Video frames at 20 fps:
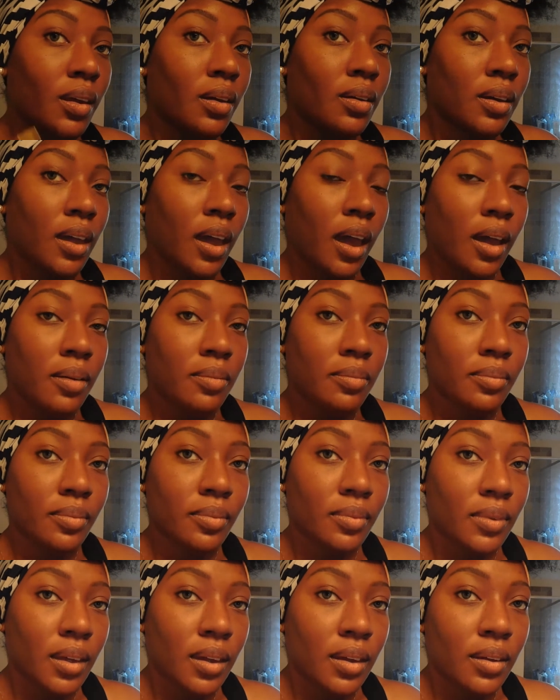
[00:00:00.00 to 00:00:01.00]
Okay.
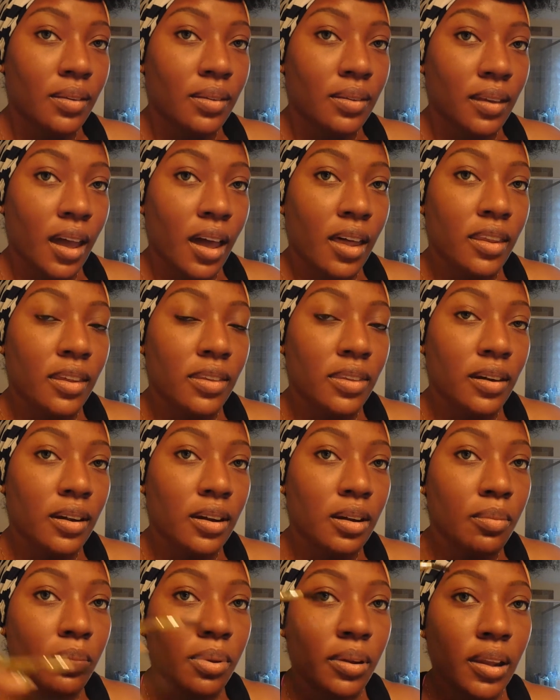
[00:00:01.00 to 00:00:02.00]
Now that they're
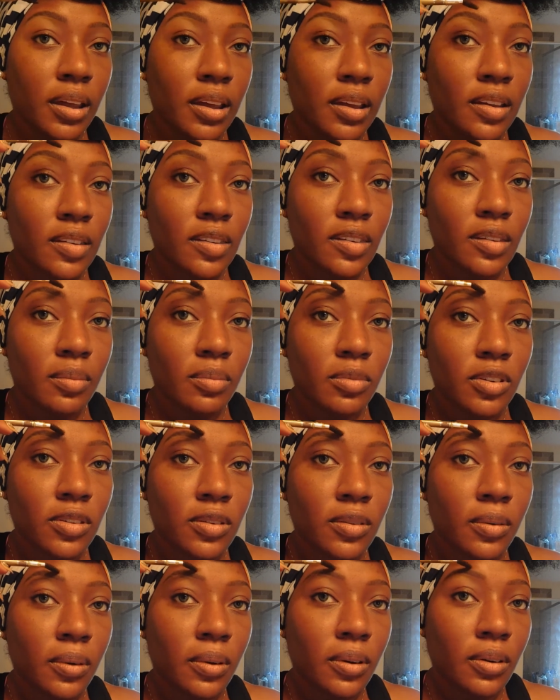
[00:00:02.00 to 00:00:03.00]
in place, I'm just
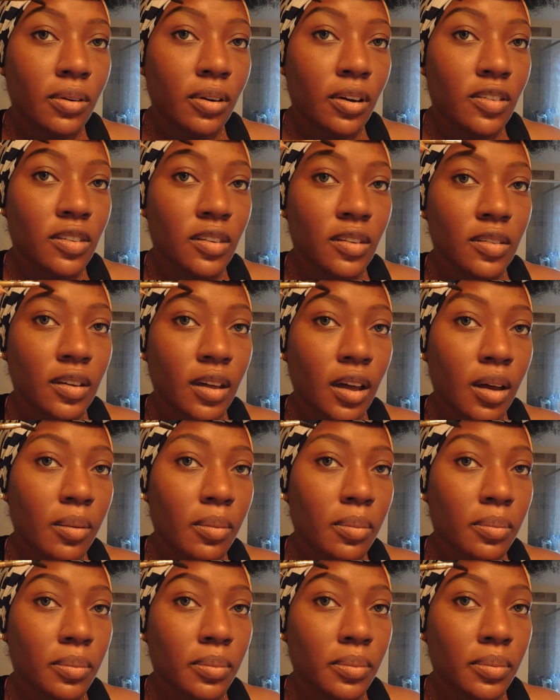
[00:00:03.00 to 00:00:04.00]
going across the
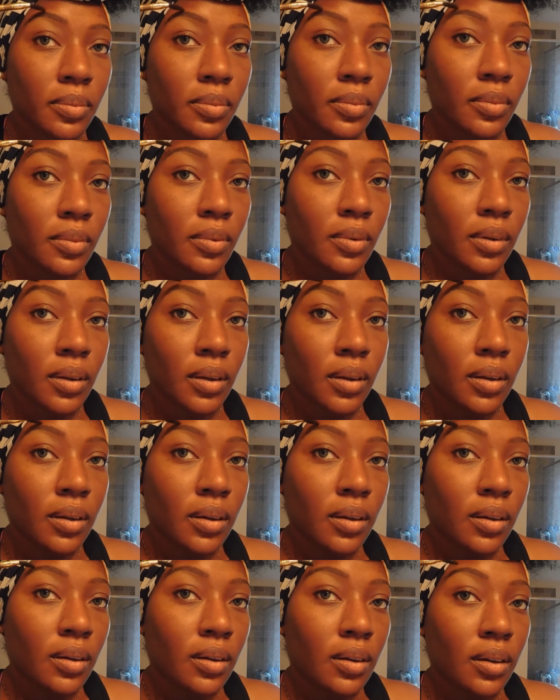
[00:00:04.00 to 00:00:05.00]
top
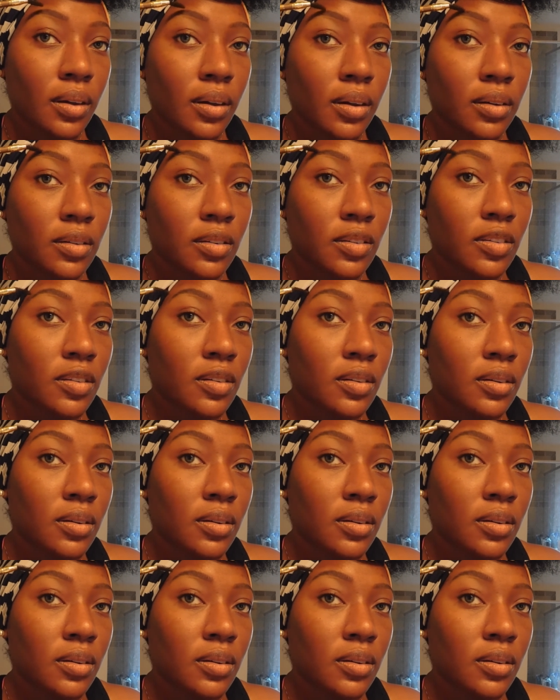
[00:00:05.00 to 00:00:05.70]
because